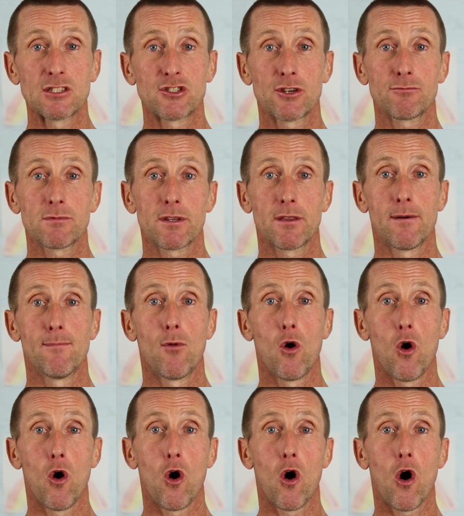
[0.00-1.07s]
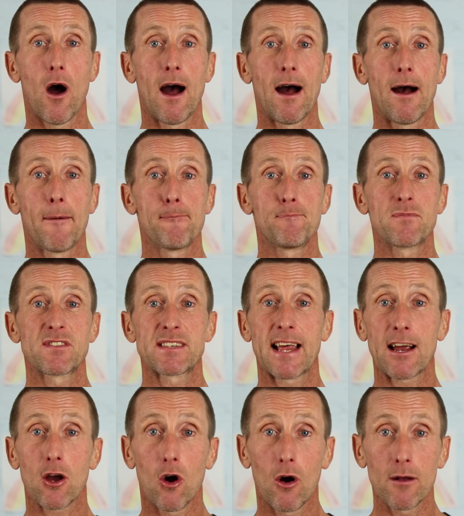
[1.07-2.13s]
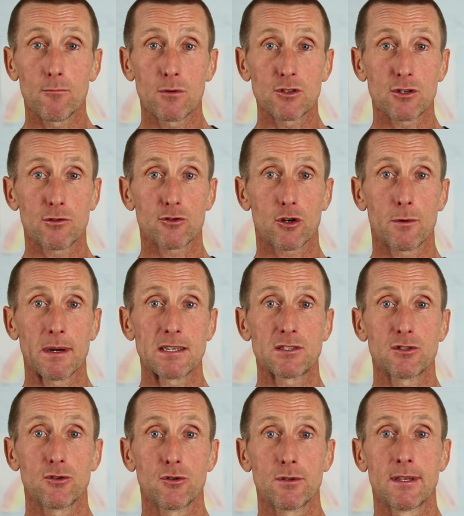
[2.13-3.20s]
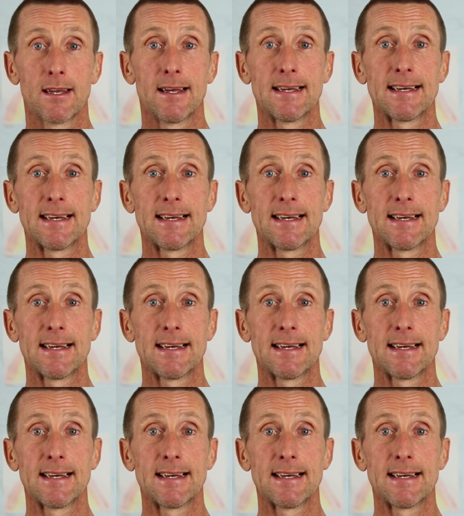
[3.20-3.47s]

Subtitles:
Generally, the more stack height, which I'll talk about soon,